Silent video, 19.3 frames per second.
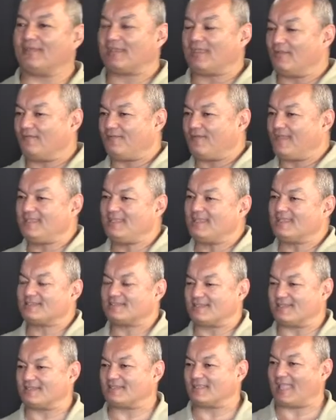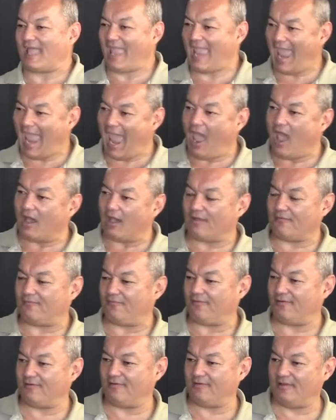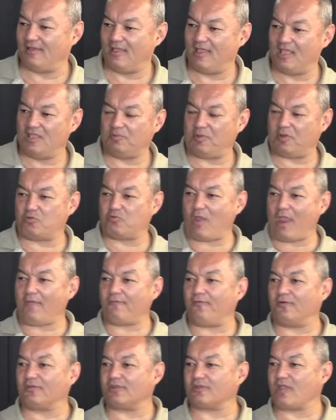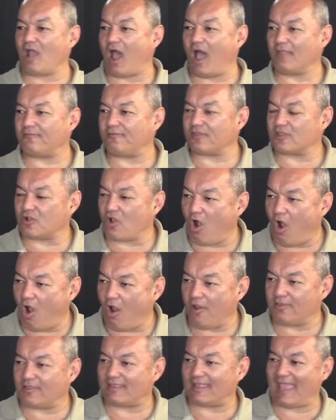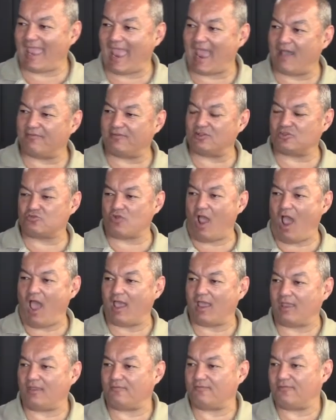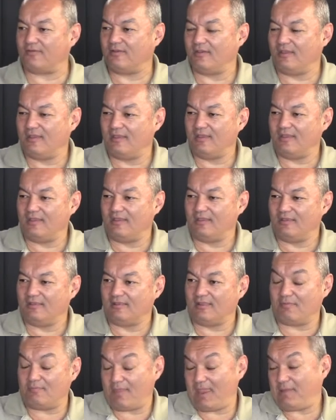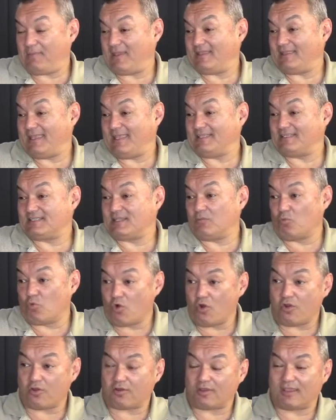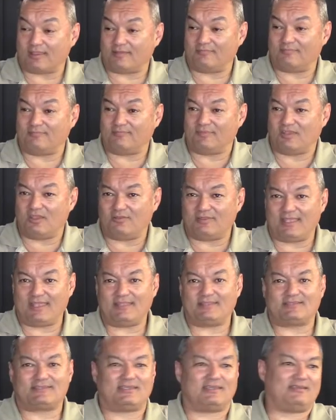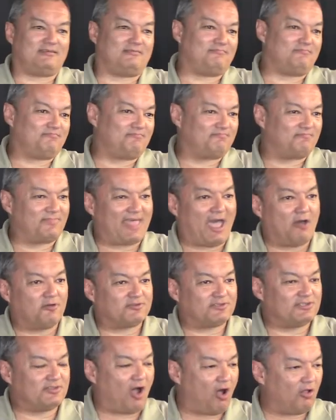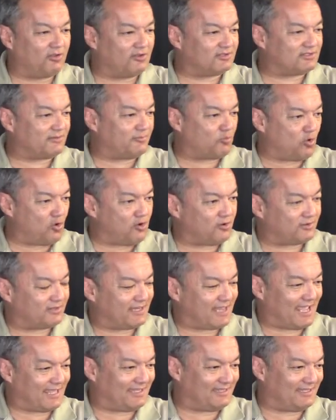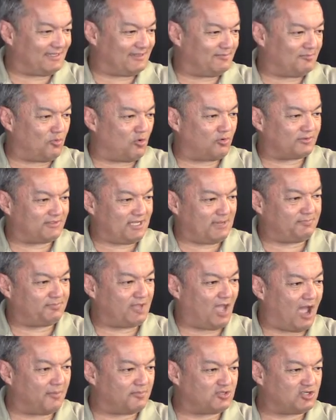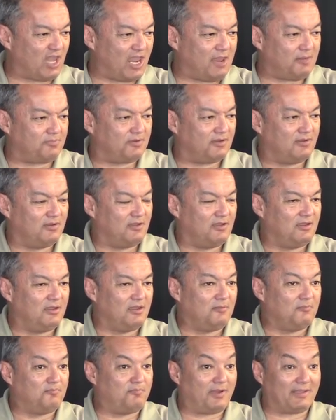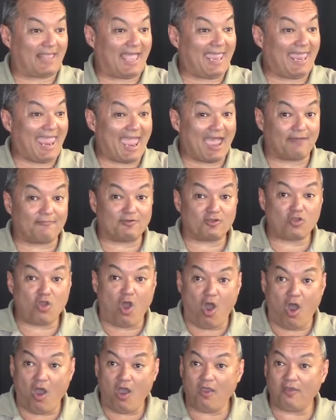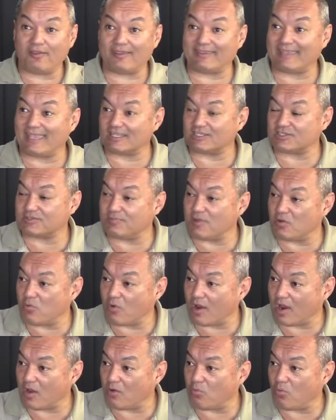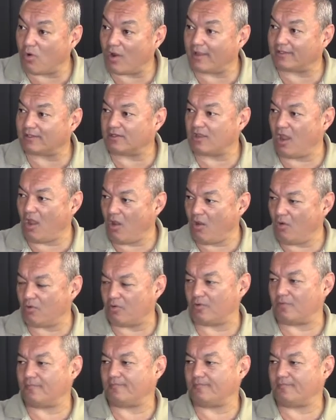conveniences that I have. To be grateful to God for the car that I have to drive. That maybe it needs some work. It needs $1,000 of work to get it in more tip-top shape. But I have a car. It gets me where I want to go.